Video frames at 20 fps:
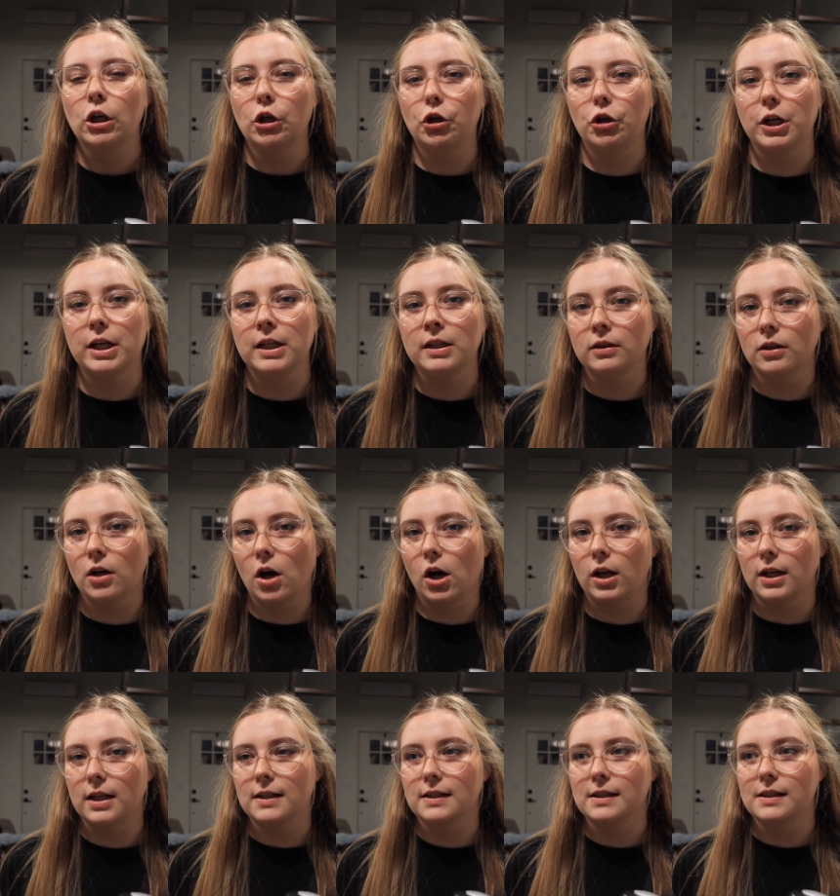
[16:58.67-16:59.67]
Green
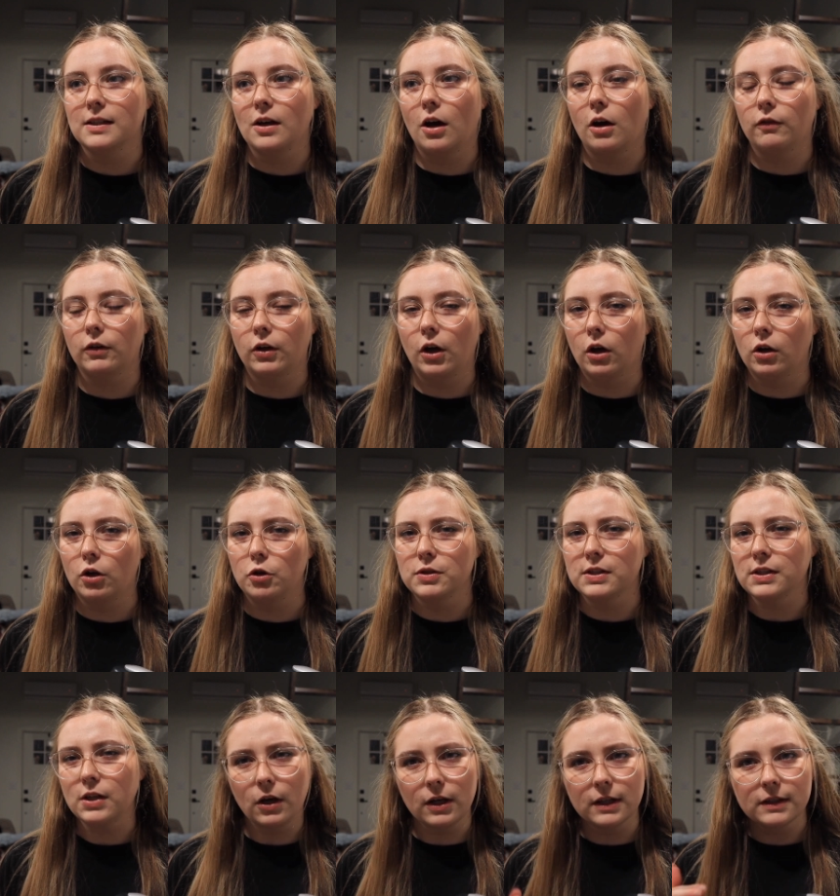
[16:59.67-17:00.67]
Goddess avocado
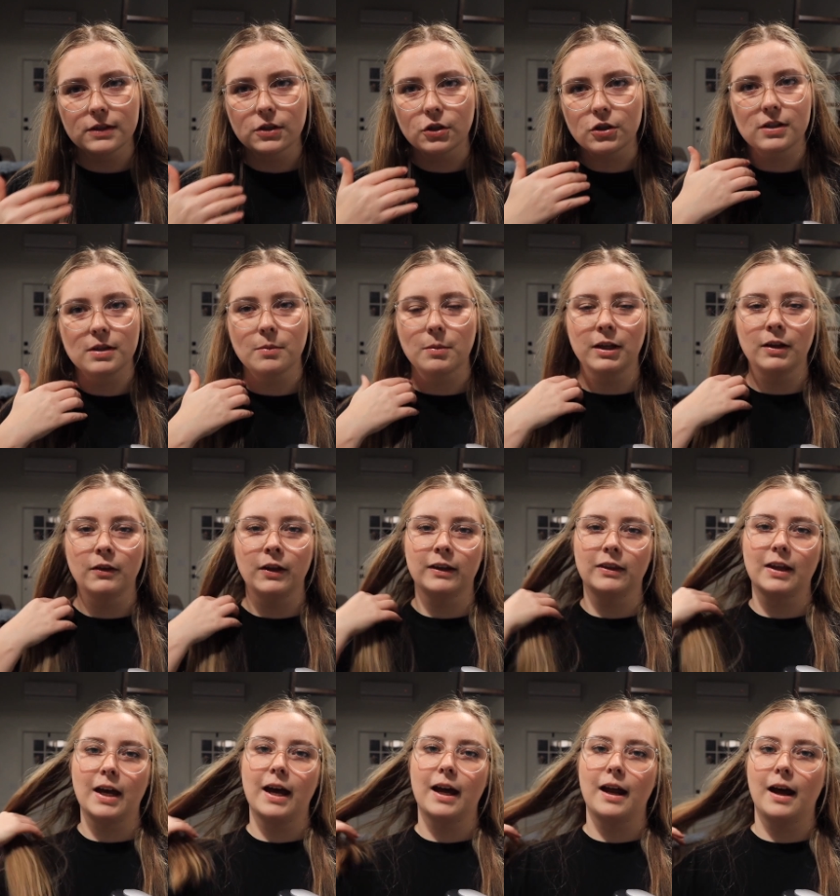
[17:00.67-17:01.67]
sauce or something like
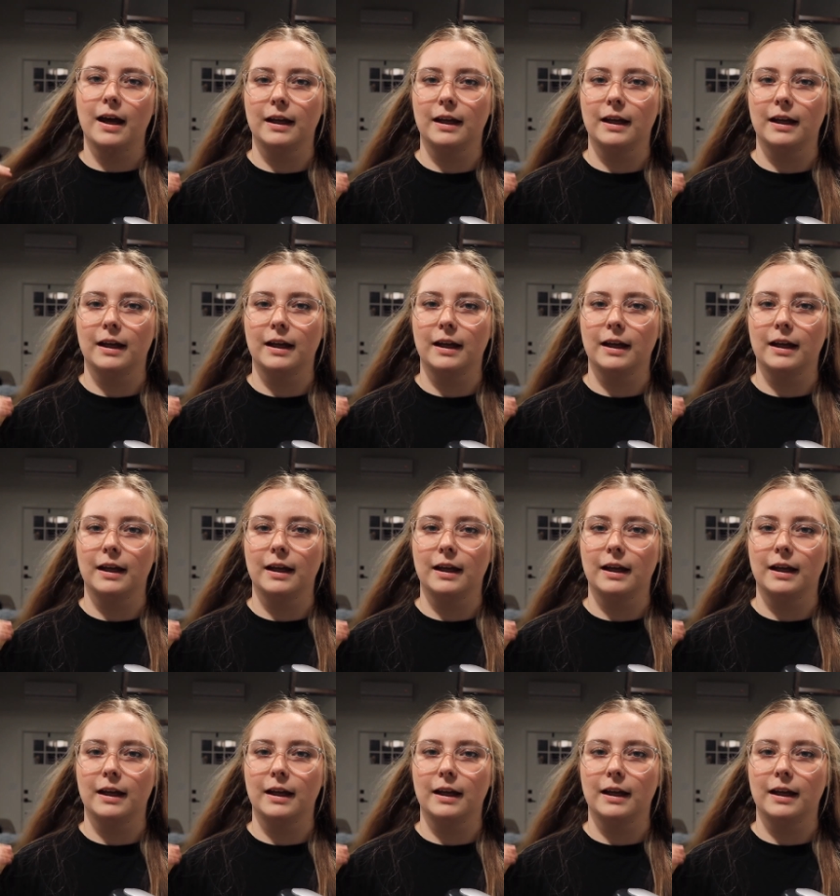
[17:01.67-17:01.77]
that.